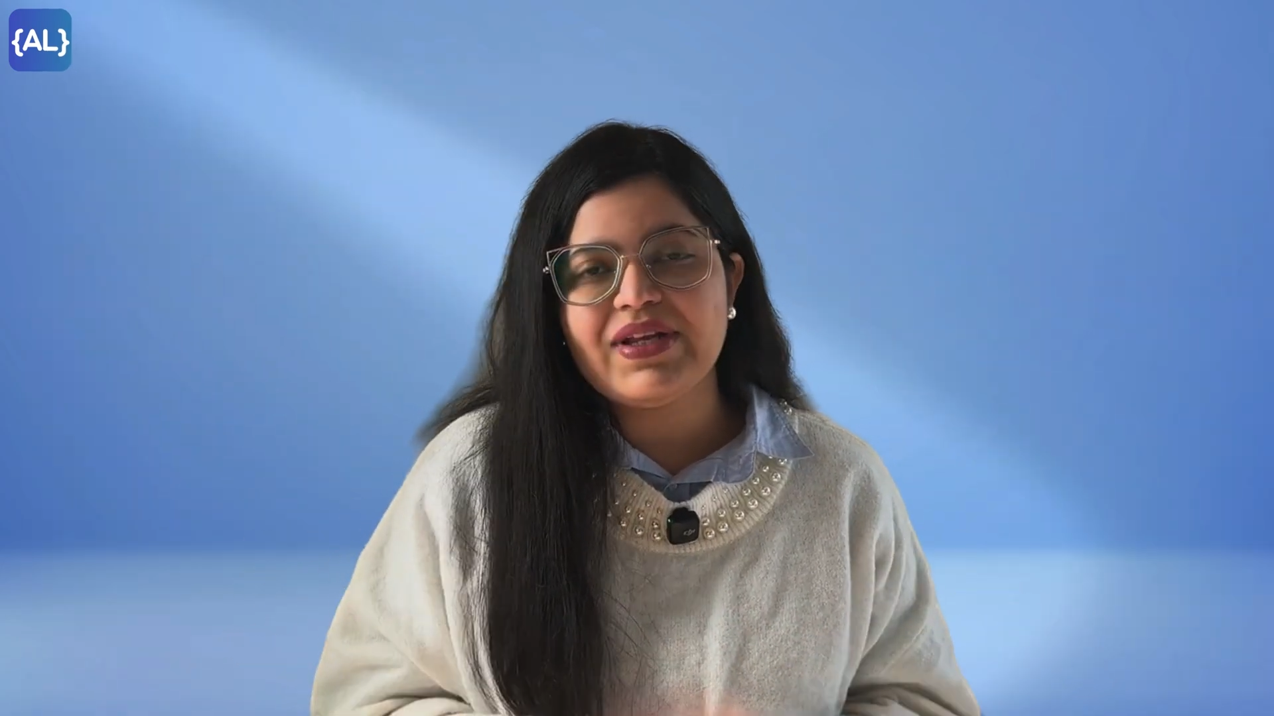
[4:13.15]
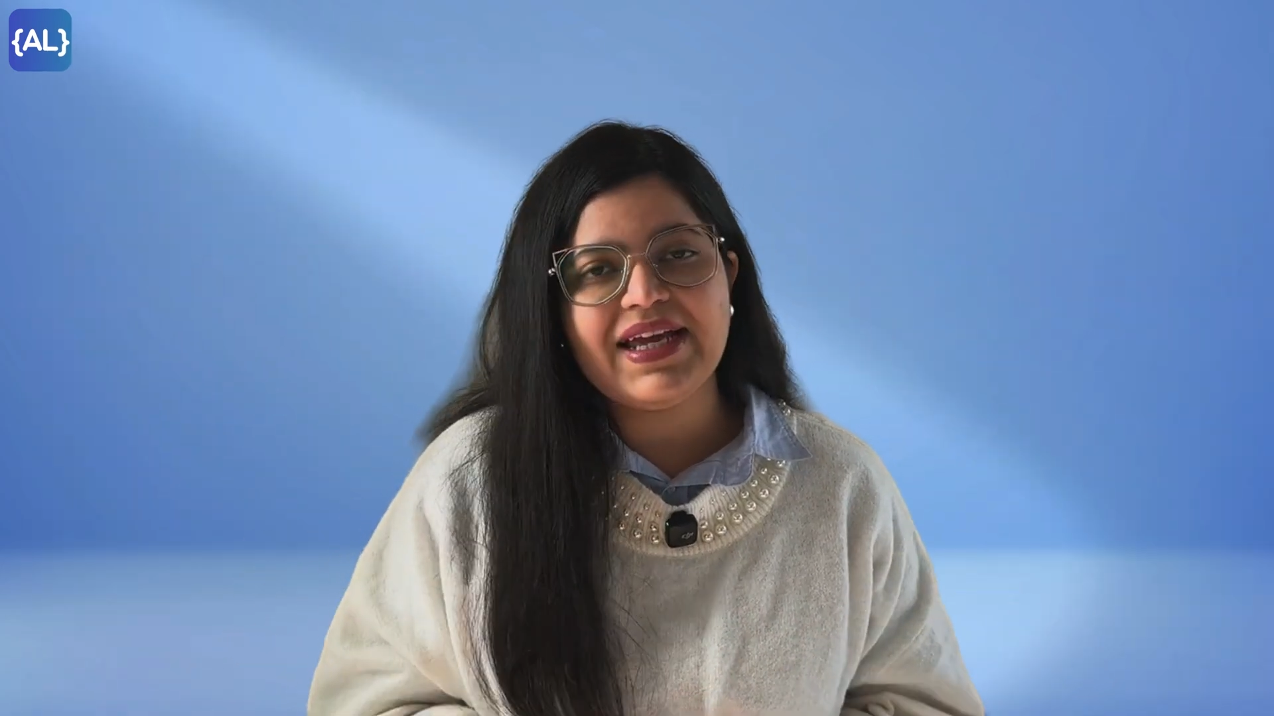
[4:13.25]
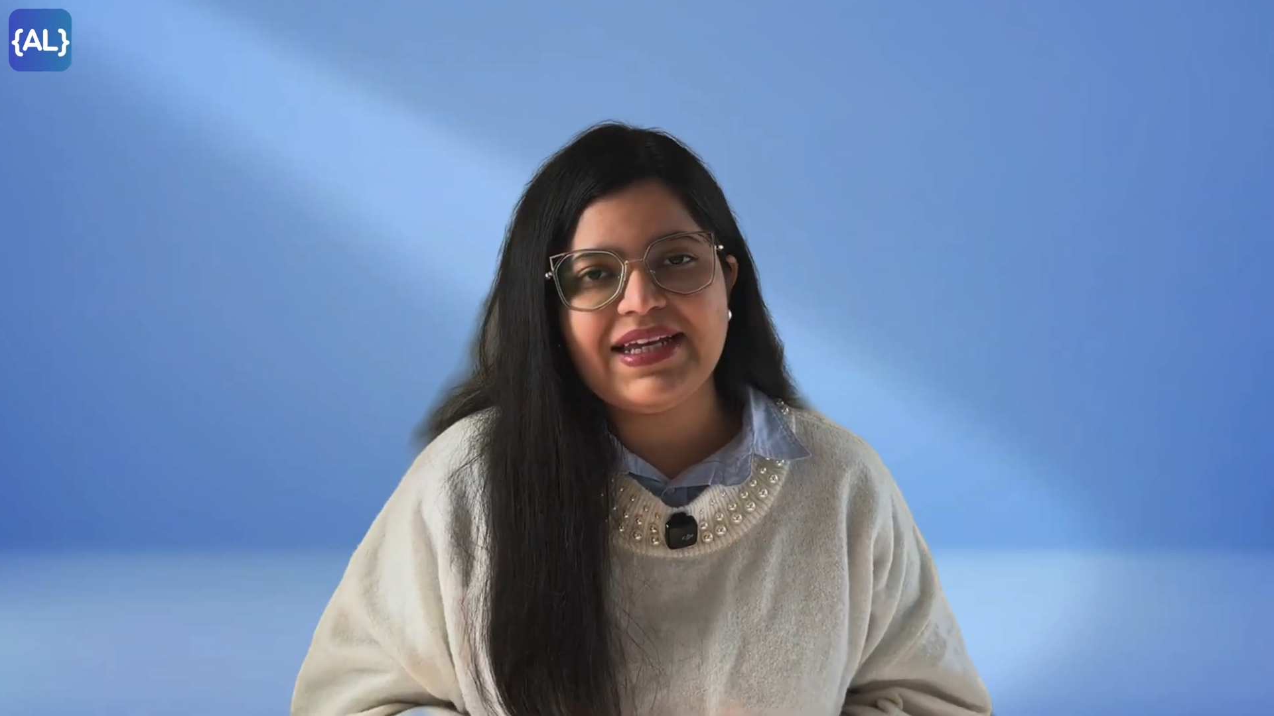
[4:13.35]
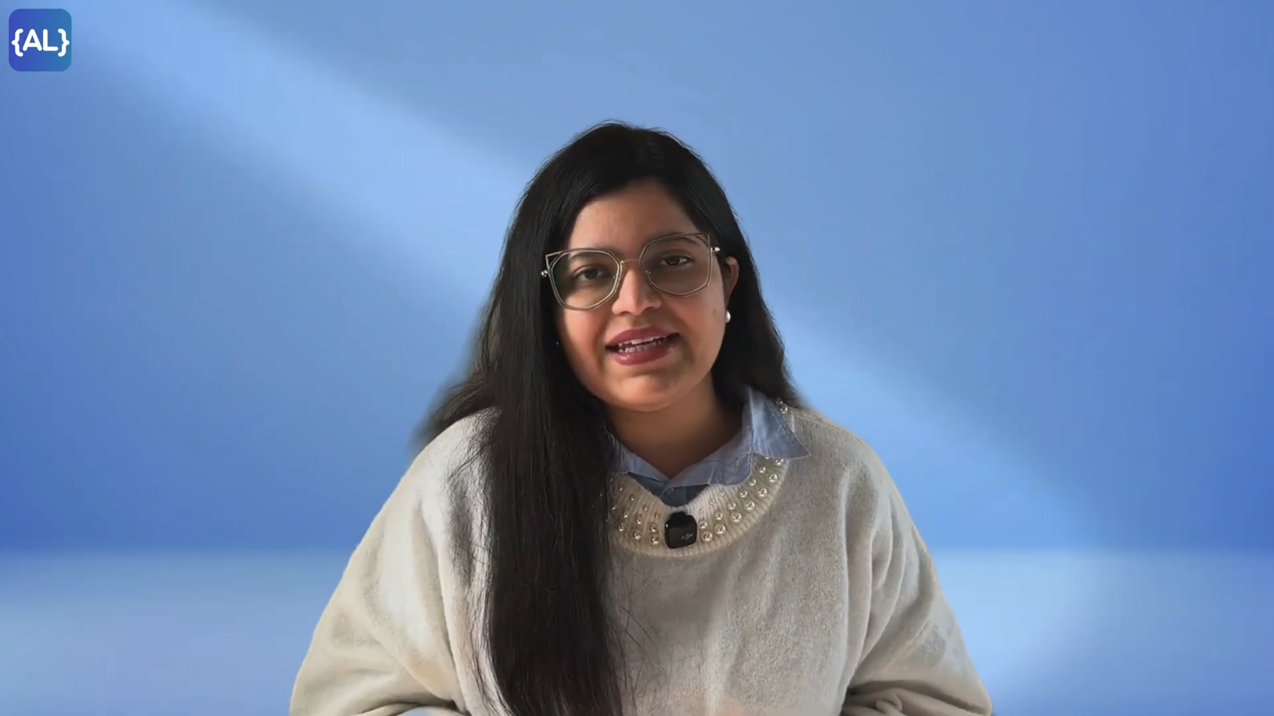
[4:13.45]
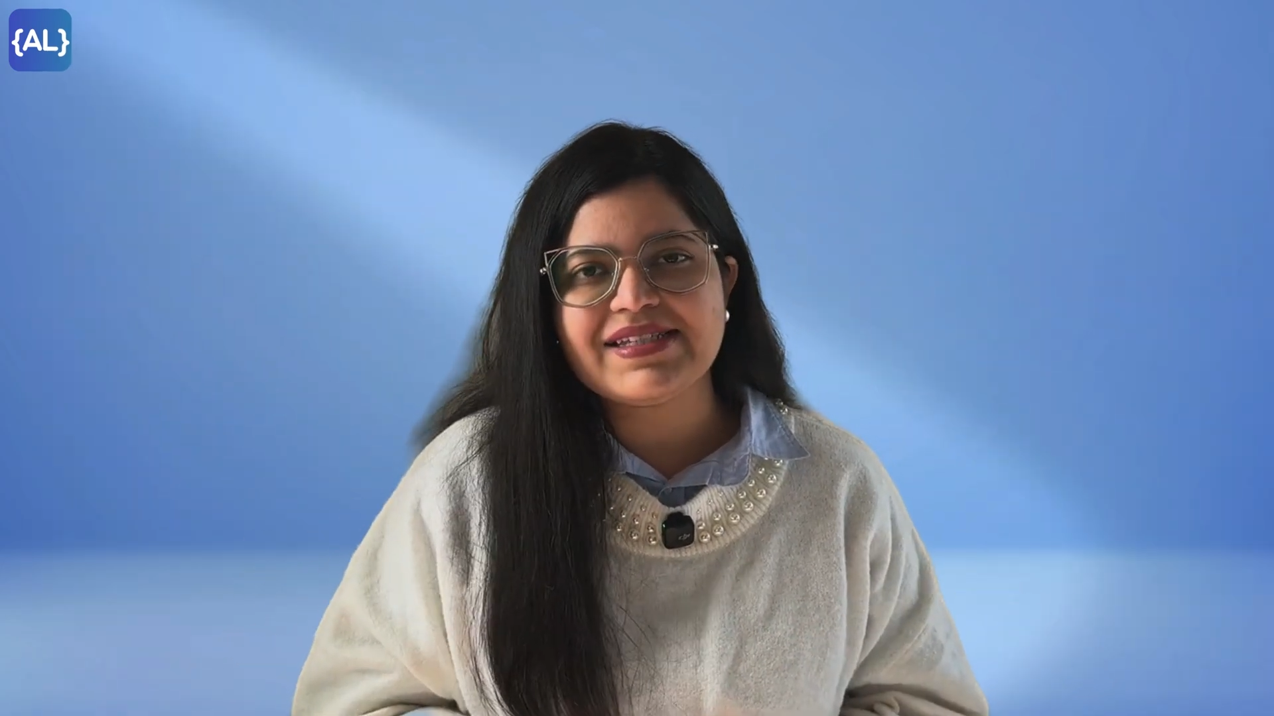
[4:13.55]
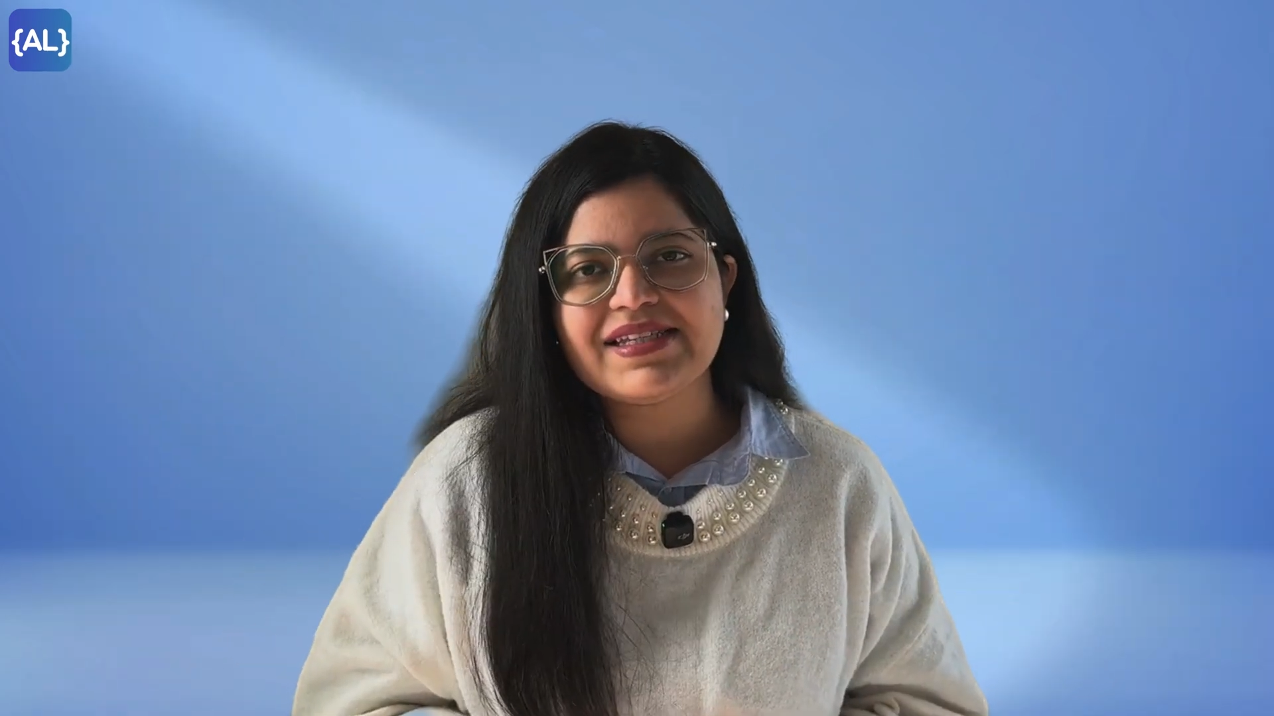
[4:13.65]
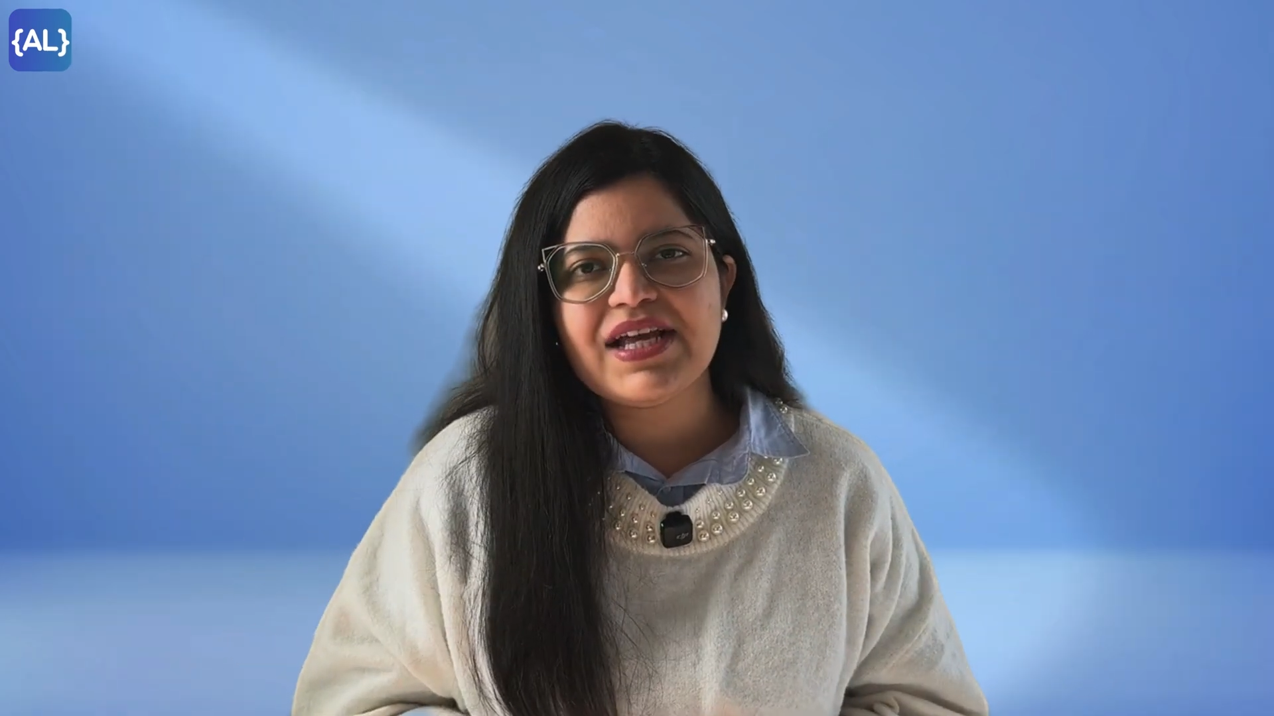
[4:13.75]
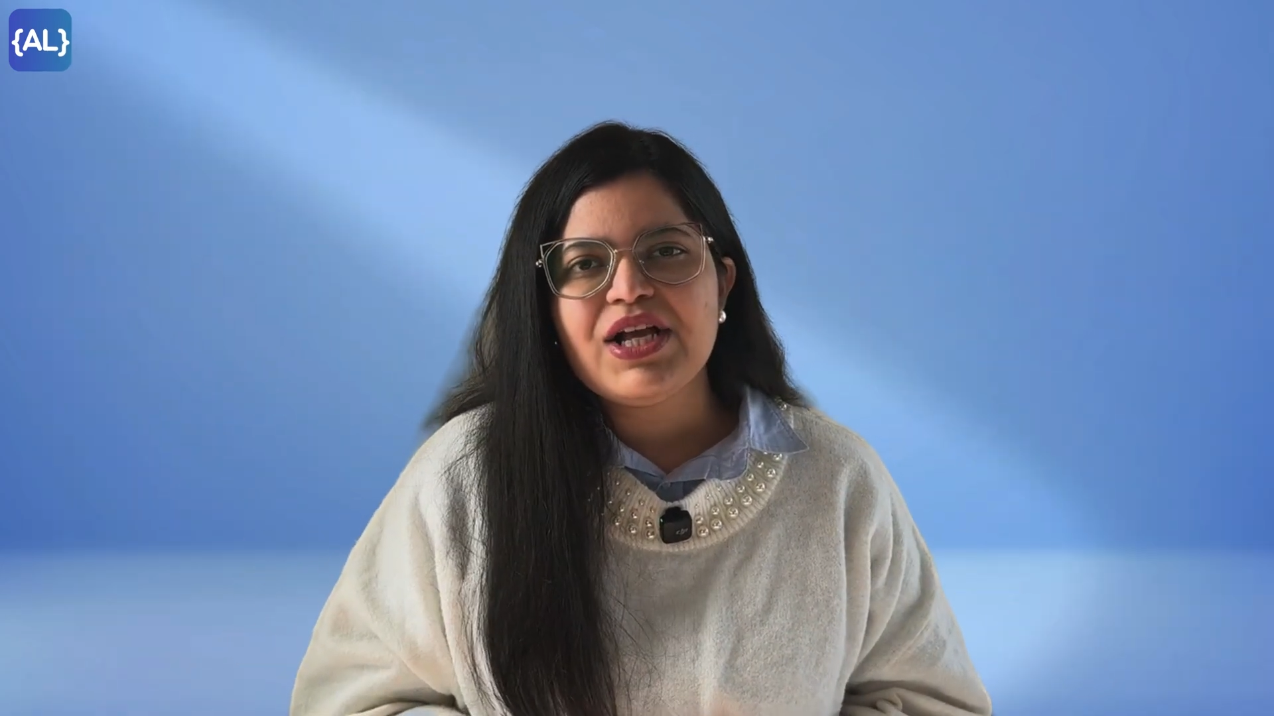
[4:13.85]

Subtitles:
Helix?